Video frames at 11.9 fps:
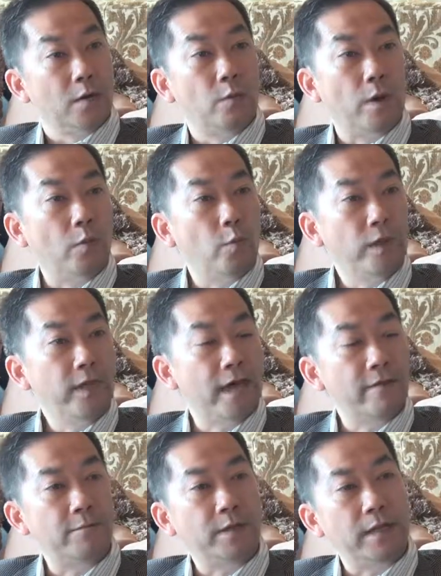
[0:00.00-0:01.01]
What we
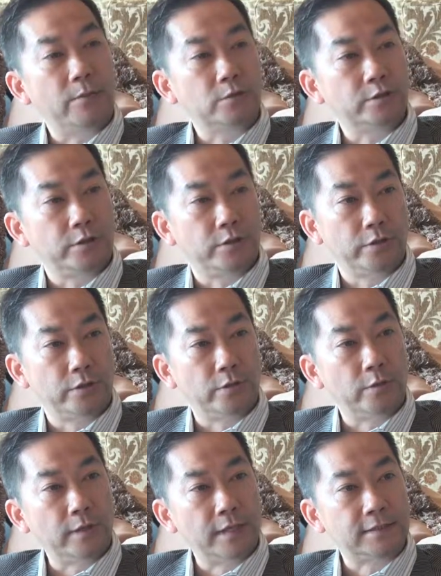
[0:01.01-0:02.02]
have been able to
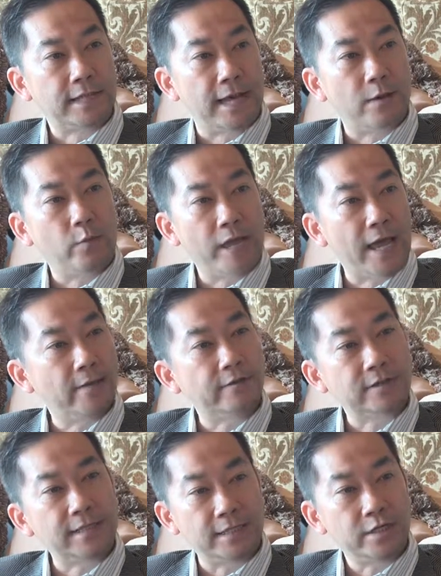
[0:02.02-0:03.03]
do is that we have
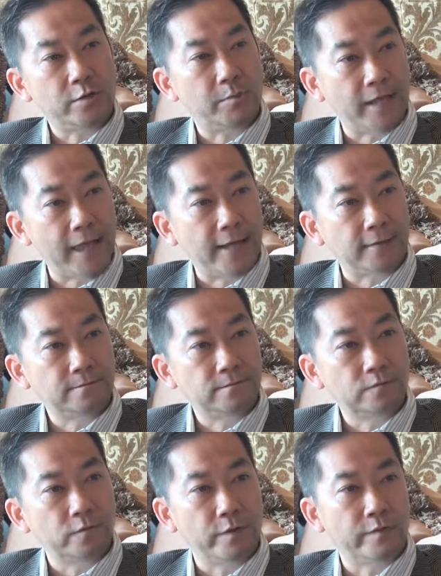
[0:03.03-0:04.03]
a 10-year plan.
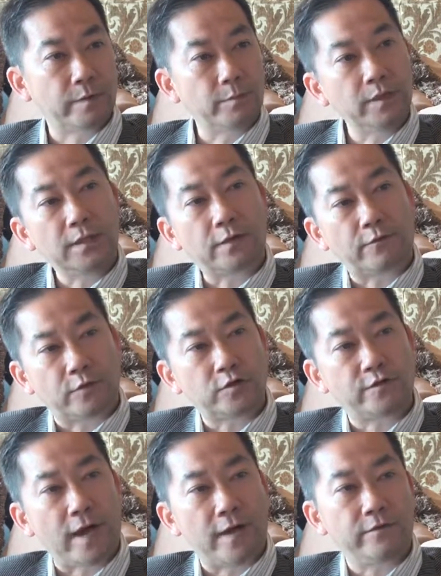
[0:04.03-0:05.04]
We've completed the
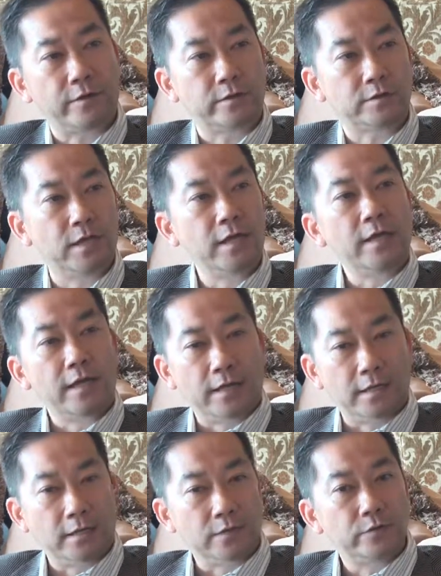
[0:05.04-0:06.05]
first 5 years,
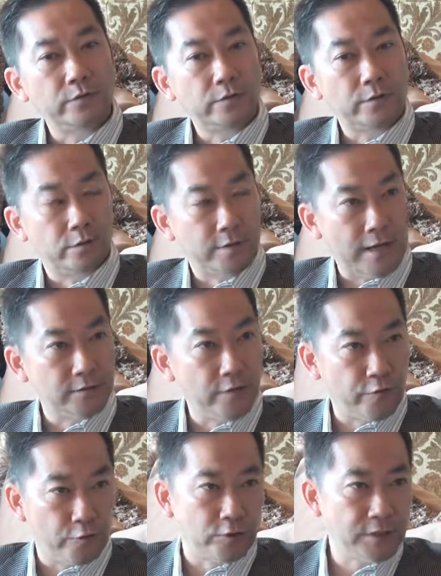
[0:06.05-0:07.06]
and in
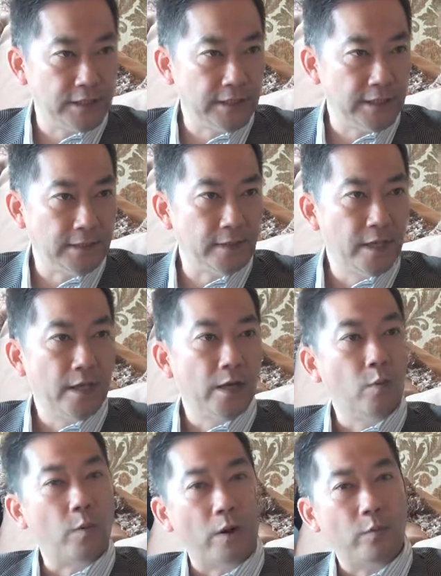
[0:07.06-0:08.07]
2013,
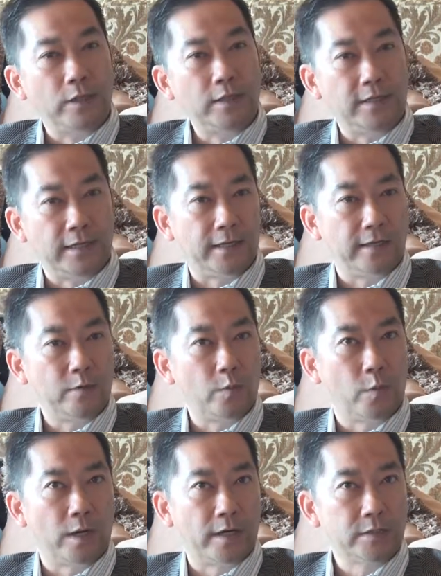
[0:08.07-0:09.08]
what we did
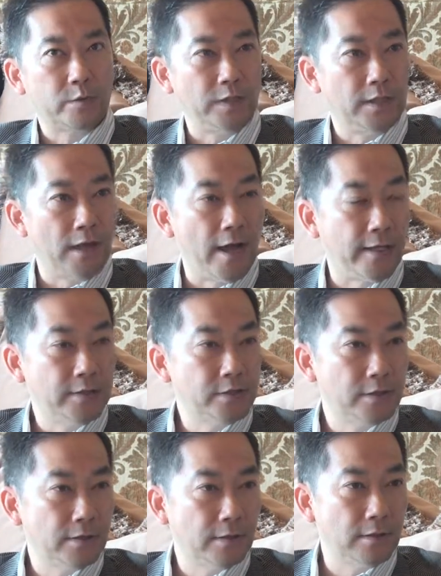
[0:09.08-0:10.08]
was we
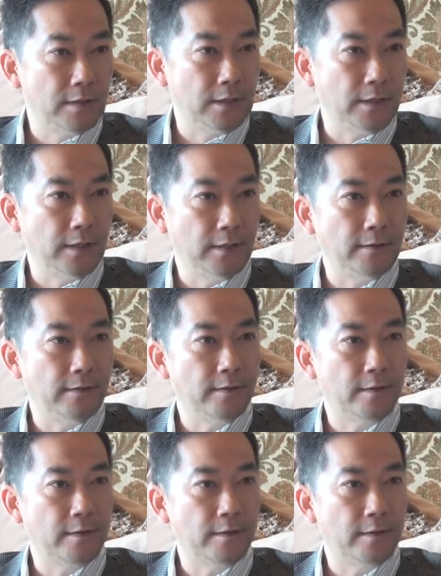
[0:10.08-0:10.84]
launched the